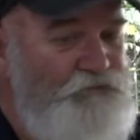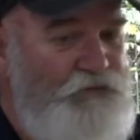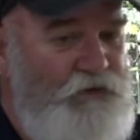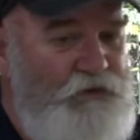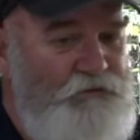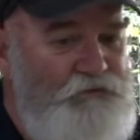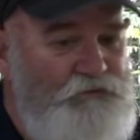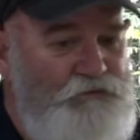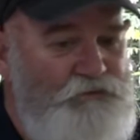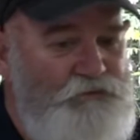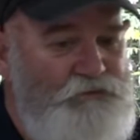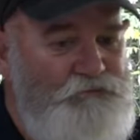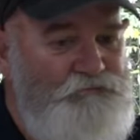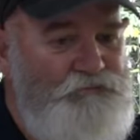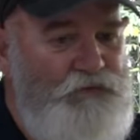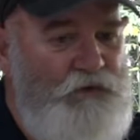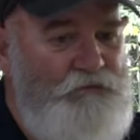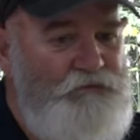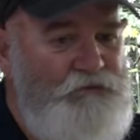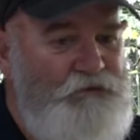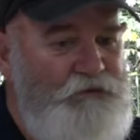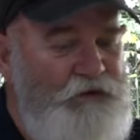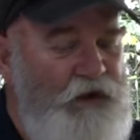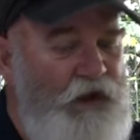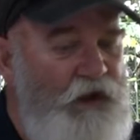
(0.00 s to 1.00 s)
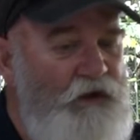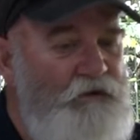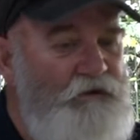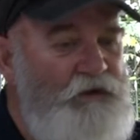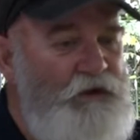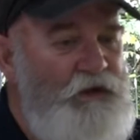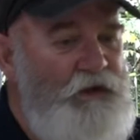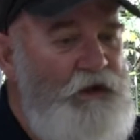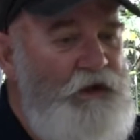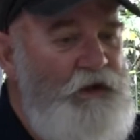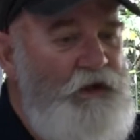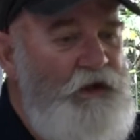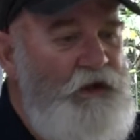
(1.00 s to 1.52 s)
people would probably know.
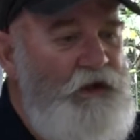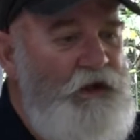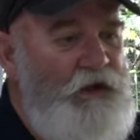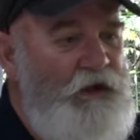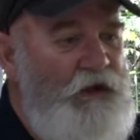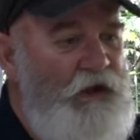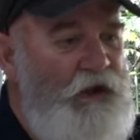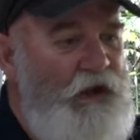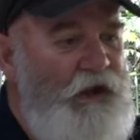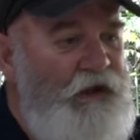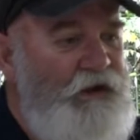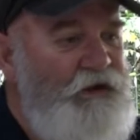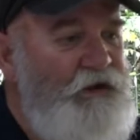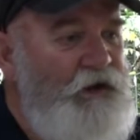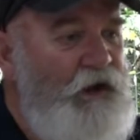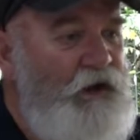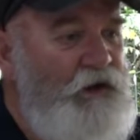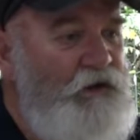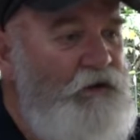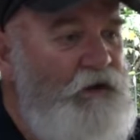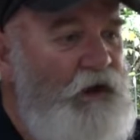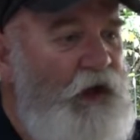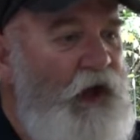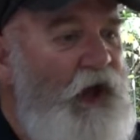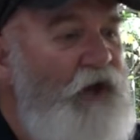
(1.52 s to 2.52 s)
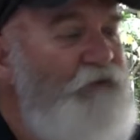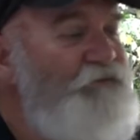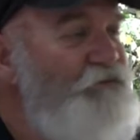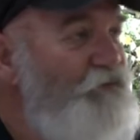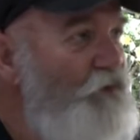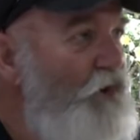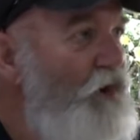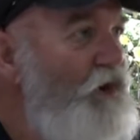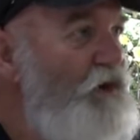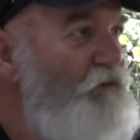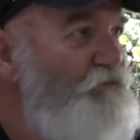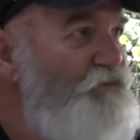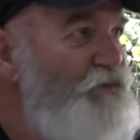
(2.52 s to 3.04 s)
And Arthur and
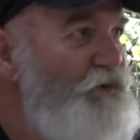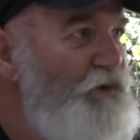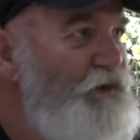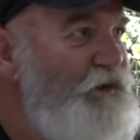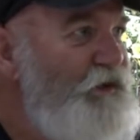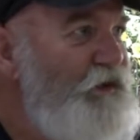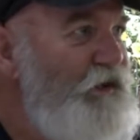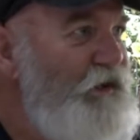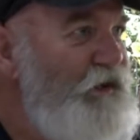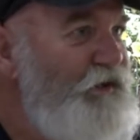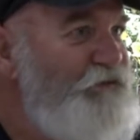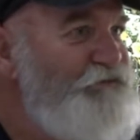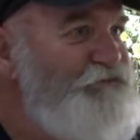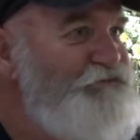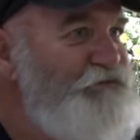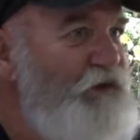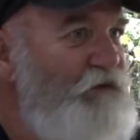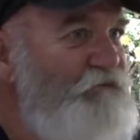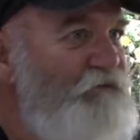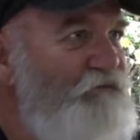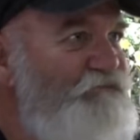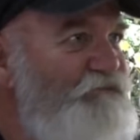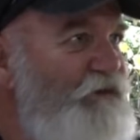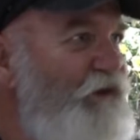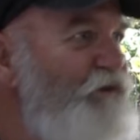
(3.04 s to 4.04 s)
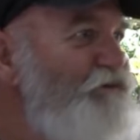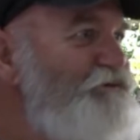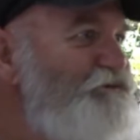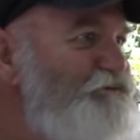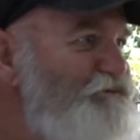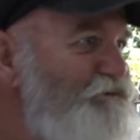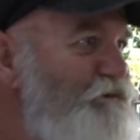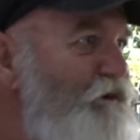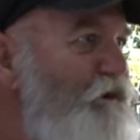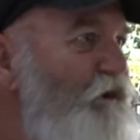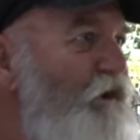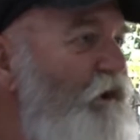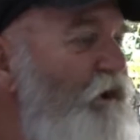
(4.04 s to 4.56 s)
I competing in some
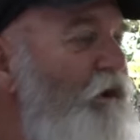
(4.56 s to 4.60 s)
events